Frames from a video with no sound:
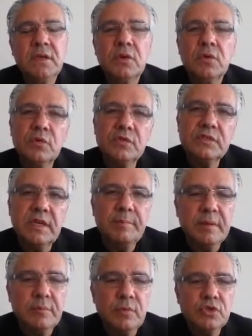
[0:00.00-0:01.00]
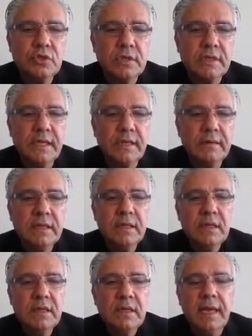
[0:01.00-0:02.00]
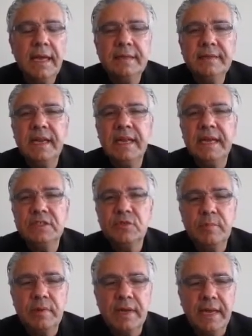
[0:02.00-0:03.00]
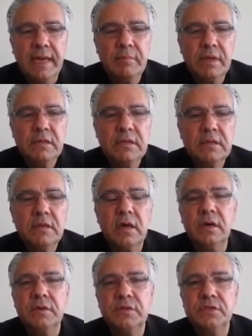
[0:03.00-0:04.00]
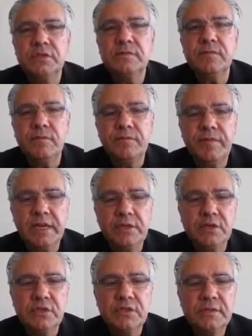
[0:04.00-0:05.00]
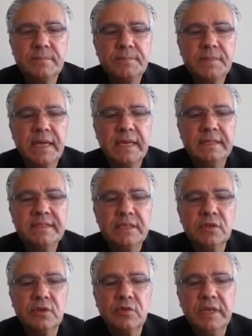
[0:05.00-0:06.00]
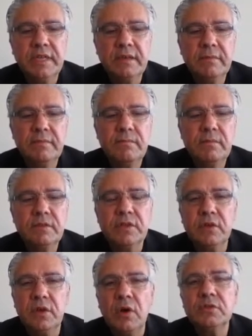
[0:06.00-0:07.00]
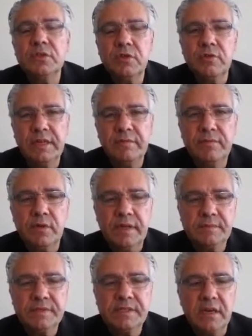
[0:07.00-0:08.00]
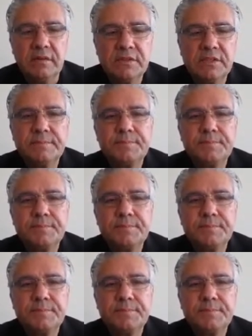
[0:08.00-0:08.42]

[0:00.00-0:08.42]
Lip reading: closed up emotionally, and they like to blame others for failures and take all the credit for themselves.